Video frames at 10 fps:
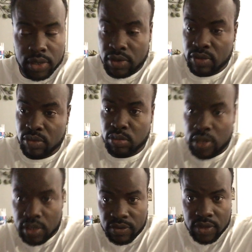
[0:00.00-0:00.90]
There's
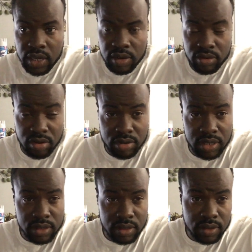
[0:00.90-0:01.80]
ways to get around
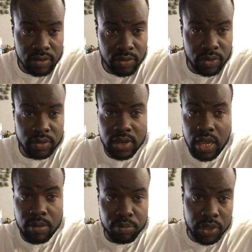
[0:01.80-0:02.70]
it for
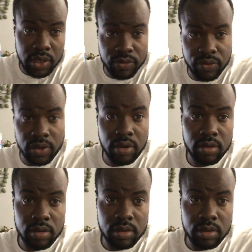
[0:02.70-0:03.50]
them pay it for you.